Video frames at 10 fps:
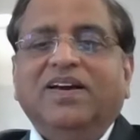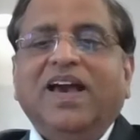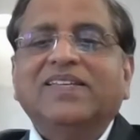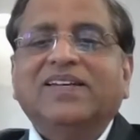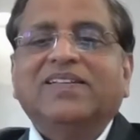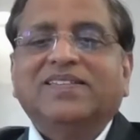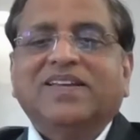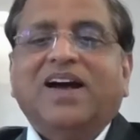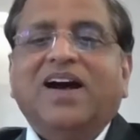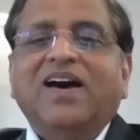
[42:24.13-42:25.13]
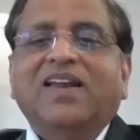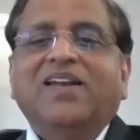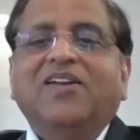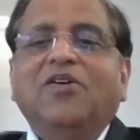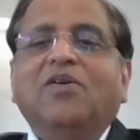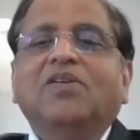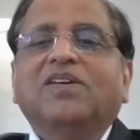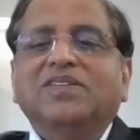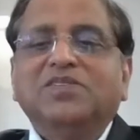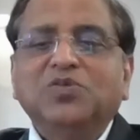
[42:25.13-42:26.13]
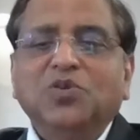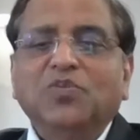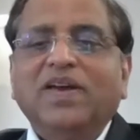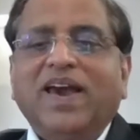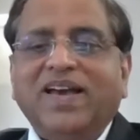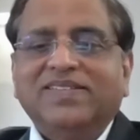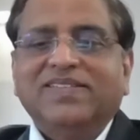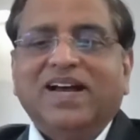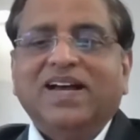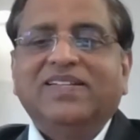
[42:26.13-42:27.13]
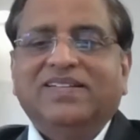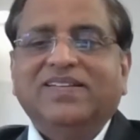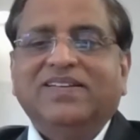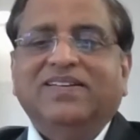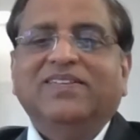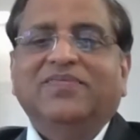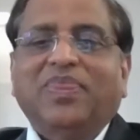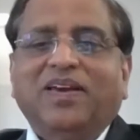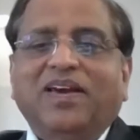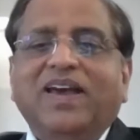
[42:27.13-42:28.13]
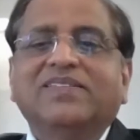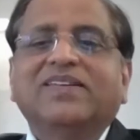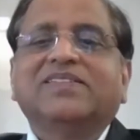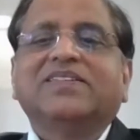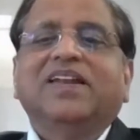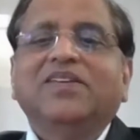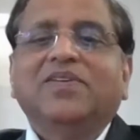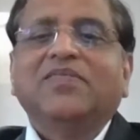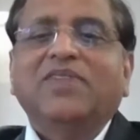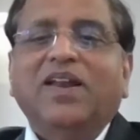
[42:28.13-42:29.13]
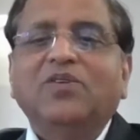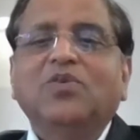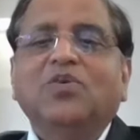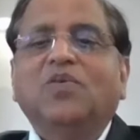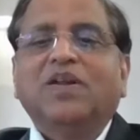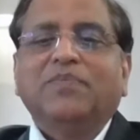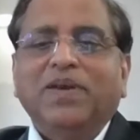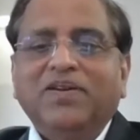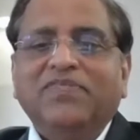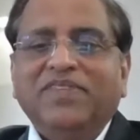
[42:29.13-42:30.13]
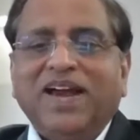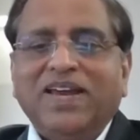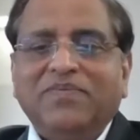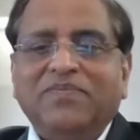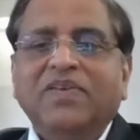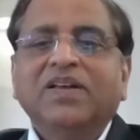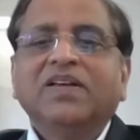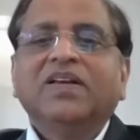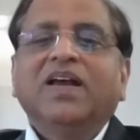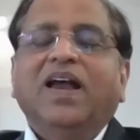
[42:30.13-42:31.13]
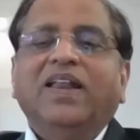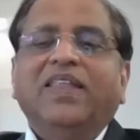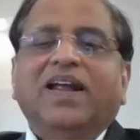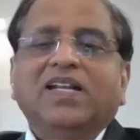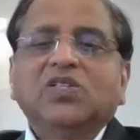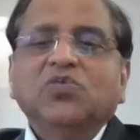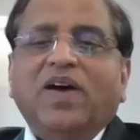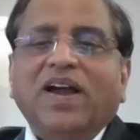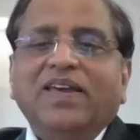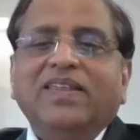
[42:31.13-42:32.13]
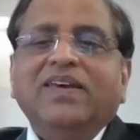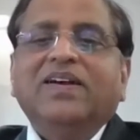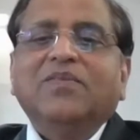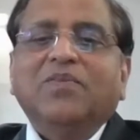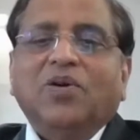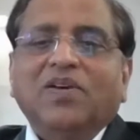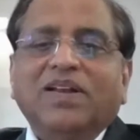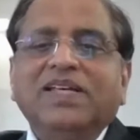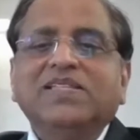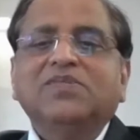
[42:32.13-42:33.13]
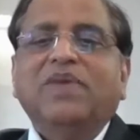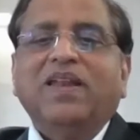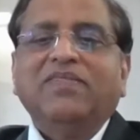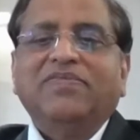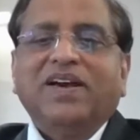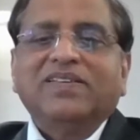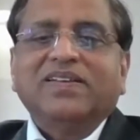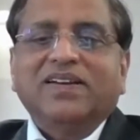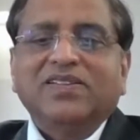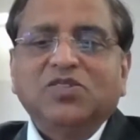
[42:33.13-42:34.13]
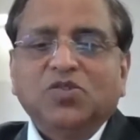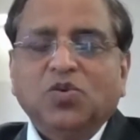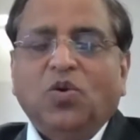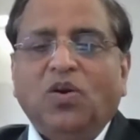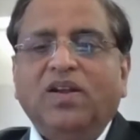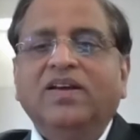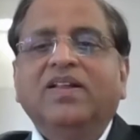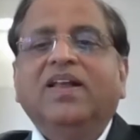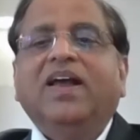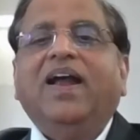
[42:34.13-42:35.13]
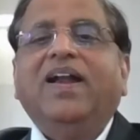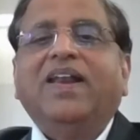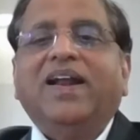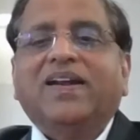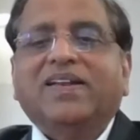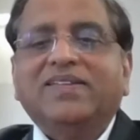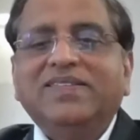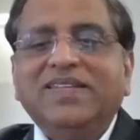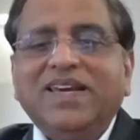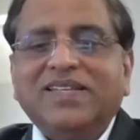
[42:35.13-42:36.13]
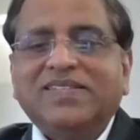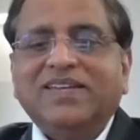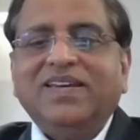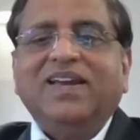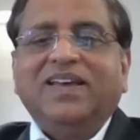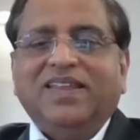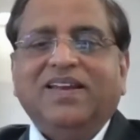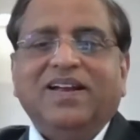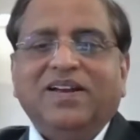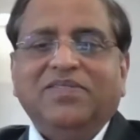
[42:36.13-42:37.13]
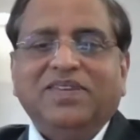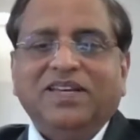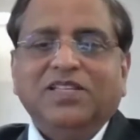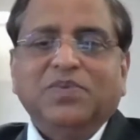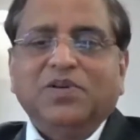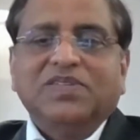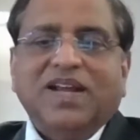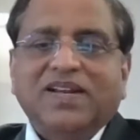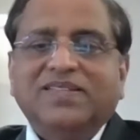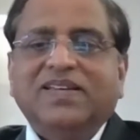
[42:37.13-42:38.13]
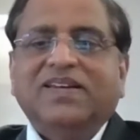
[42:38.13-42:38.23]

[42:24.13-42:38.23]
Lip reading: Assets are not consumed as such. Assets deliver value over a period of time. And that is why the commodities manufactured and sold attract GST and other kind of things, because that